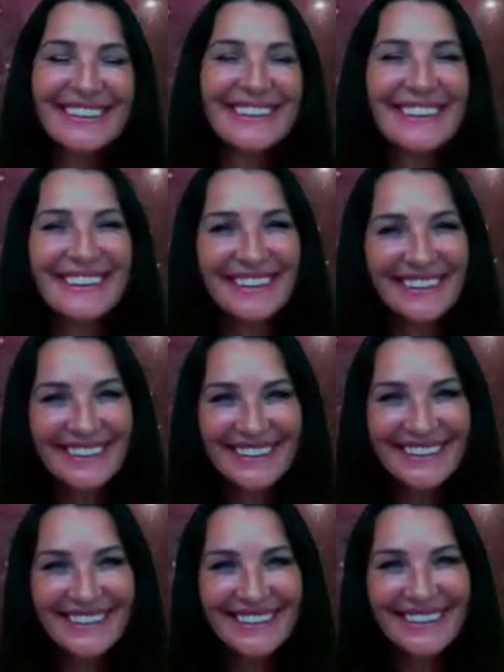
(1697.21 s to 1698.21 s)

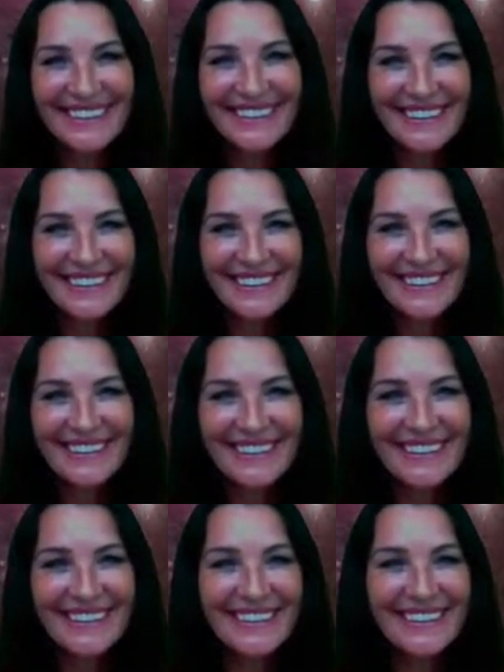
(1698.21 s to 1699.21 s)

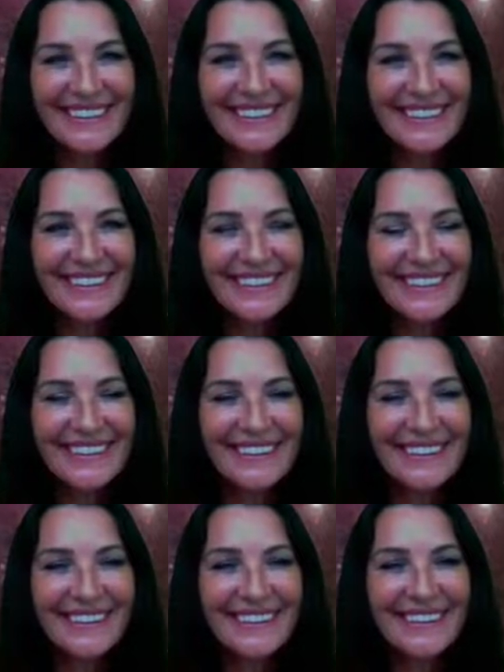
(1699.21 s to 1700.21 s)

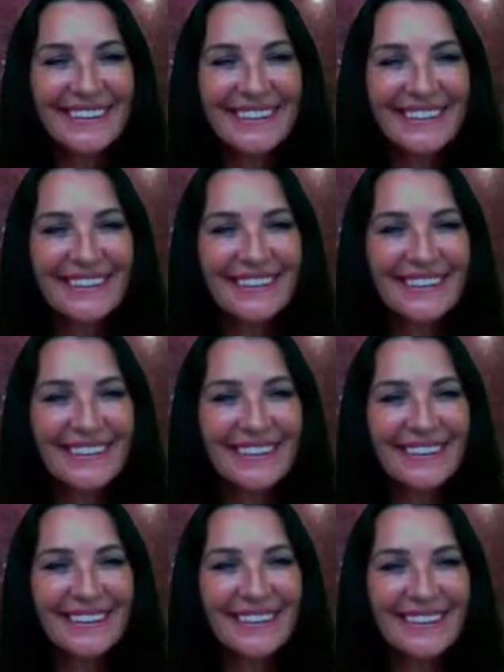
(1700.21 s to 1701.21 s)

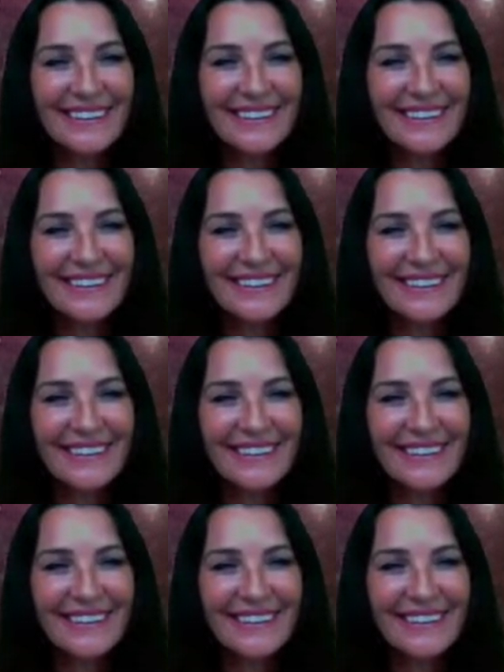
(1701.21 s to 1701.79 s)
(not speaking)